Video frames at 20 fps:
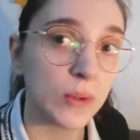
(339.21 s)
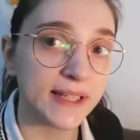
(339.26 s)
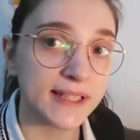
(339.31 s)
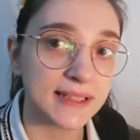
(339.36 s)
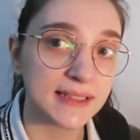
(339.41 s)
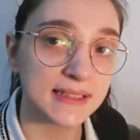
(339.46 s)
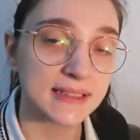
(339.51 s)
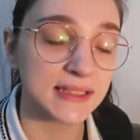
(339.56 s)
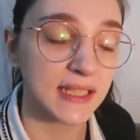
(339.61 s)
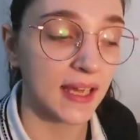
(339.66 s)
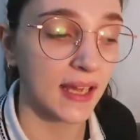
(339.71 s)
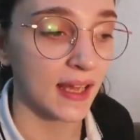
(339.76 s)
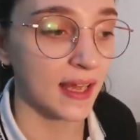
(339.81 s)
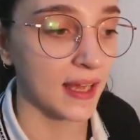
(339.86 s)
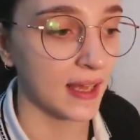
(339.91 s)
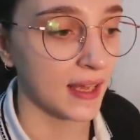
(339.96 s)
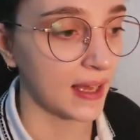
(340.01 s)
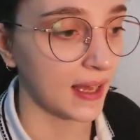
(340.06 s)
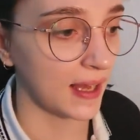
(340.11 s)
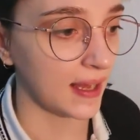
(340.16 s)
of weeks
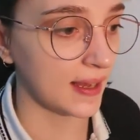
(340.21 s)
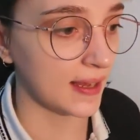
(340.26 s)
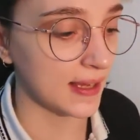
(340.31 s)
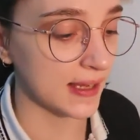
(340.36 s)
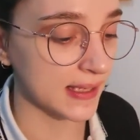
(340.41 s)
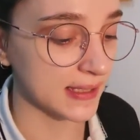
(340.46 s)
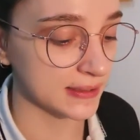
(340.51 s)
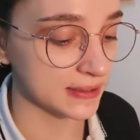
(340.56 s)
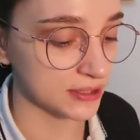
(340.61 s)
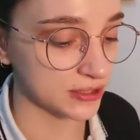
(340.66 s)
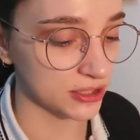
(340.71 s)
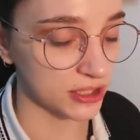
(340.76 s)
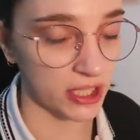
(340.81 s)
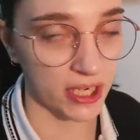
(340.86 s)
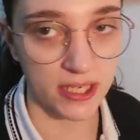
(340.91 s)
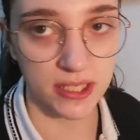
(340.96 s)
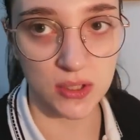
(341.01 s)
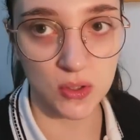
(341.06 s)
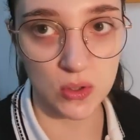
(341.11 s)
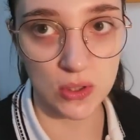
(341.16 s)
and
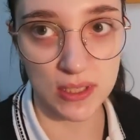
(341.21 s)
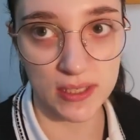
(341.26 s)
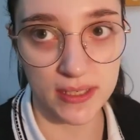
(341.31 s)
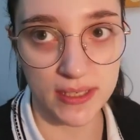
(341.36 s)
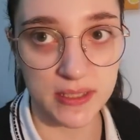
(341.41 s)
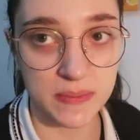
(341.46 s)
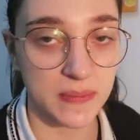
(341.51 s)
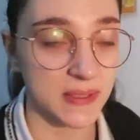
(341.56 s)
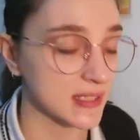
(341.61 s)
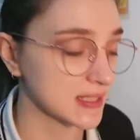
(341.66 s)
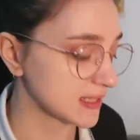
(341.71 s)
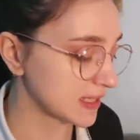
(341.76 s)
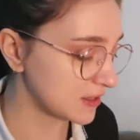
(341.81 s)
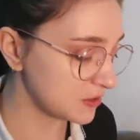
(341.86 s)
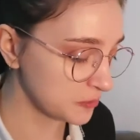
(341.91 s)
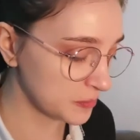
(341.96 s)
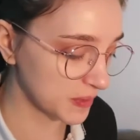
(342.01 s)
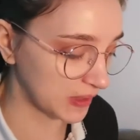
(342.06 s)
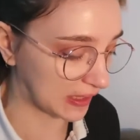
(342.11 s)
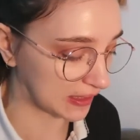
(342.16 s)
trying to organize
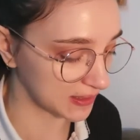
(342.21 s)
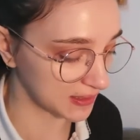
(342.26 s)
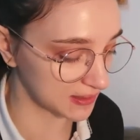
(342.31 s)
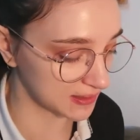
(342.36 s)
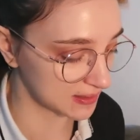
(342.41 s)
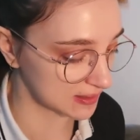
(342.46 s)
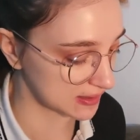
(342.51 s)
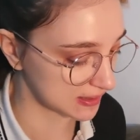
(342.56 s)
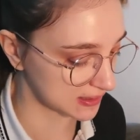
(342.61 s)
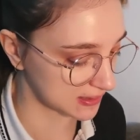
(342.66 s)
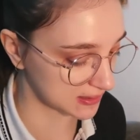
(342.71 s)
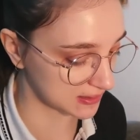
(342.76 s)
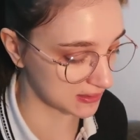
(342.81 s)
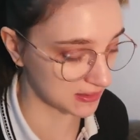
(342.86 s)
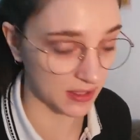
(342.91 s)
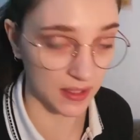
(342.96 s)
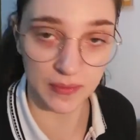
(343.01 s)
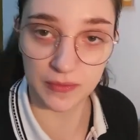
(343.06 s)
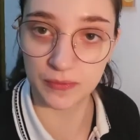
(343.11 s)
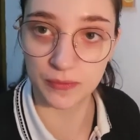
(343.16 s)
myself
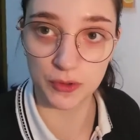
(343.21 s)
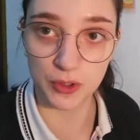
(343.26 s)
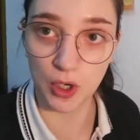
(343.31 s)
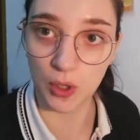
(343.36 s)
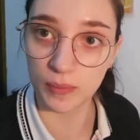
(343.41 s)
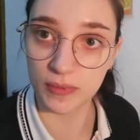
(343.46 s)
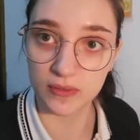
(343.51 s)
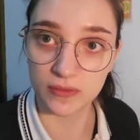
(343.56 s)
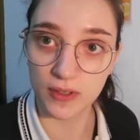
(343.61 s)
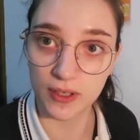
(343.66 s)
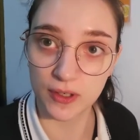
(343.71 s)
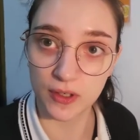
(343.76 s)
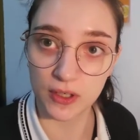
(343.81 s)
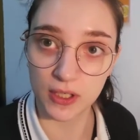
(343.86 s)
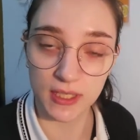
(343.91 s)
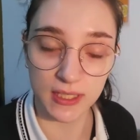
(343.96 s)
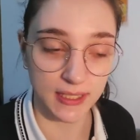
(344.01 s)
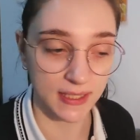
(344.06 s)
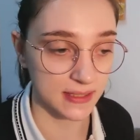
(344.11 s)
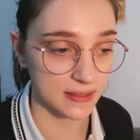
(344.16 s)
because I've not been very
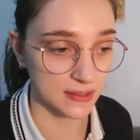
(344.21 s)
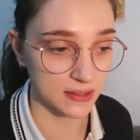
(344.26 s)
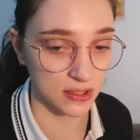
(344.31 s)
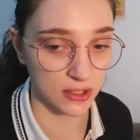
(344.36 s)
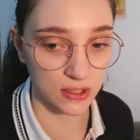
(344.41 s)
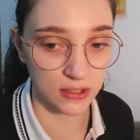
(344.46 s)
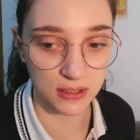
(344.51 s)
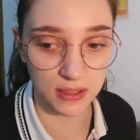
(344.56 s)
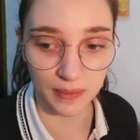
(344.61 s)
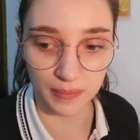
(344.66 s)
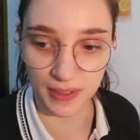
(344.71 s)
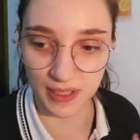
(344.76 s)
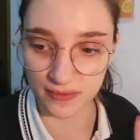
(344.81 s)
organized at all,